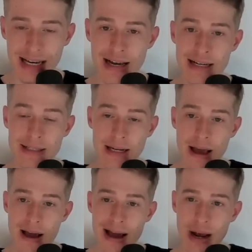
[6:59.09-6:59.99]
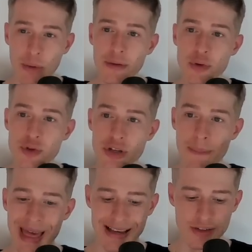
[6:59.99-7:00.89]
And now I want to give you
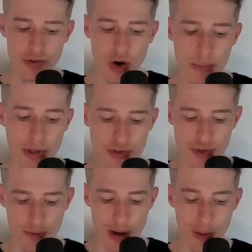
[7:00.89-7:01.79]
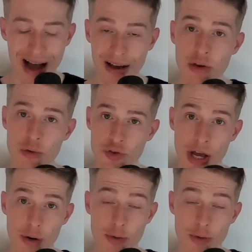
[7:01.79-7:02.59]
some examples of how I use that,